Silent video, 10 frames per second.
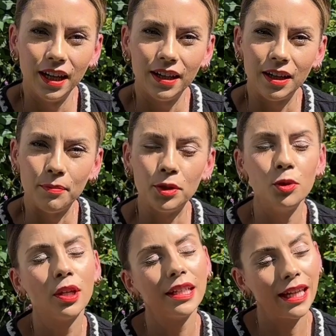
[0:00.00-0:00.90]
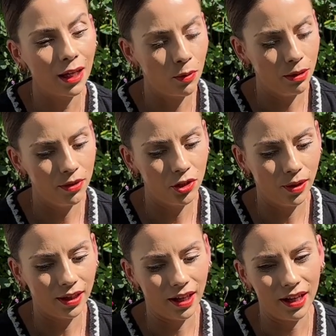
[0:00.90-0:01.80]
You can get away with
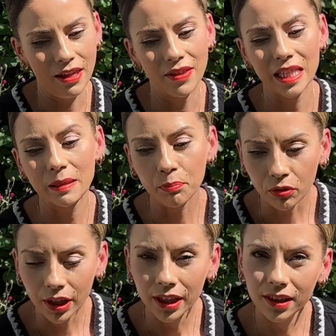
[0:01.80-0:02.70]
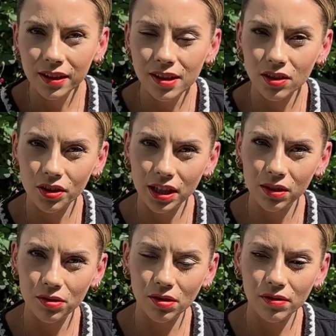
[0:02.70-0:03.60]
doing that in the spring, starting
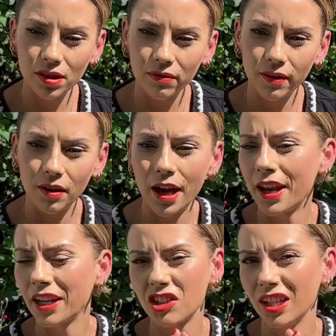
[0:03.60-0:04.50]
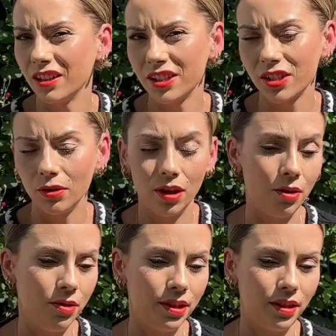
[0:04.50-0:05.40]
lots of stuff up, and actually I sow
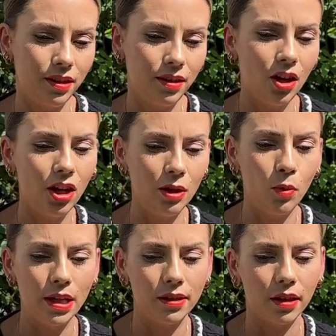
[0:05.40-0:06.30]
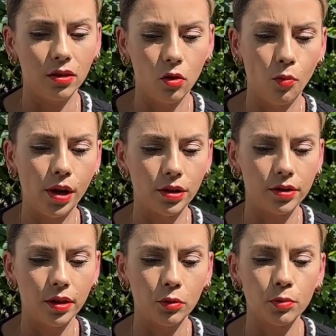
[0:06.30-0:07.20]
loads early winter on
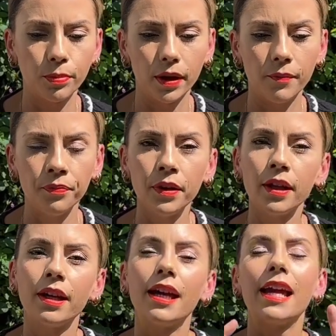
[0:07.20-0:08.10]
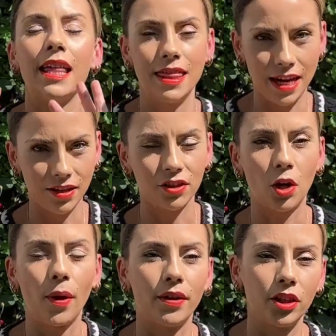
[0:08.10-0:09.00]
windowsills, but it then does
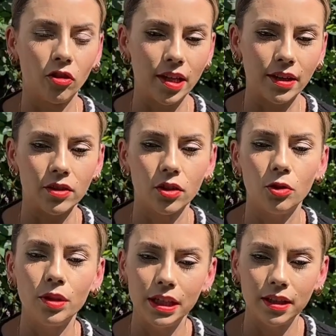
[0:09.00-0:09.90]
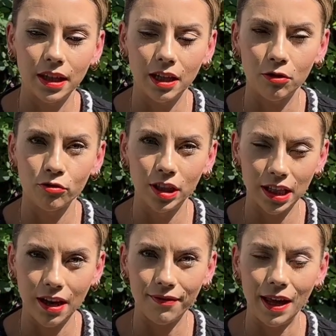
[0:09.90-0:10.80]
go out in the greenhouse. So you need to think really
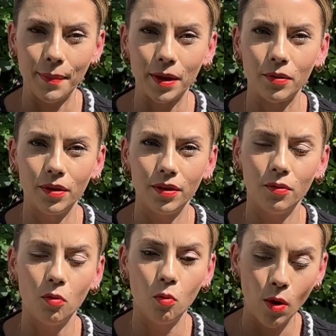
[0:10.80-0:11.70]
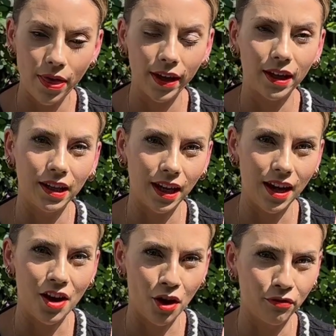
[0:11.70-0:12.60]
carefully about where they're going to get
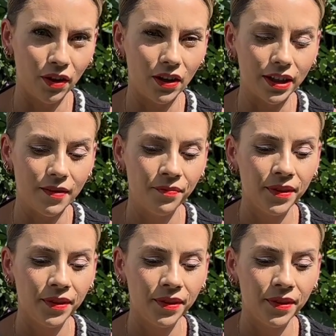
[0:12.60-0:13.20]
enough light.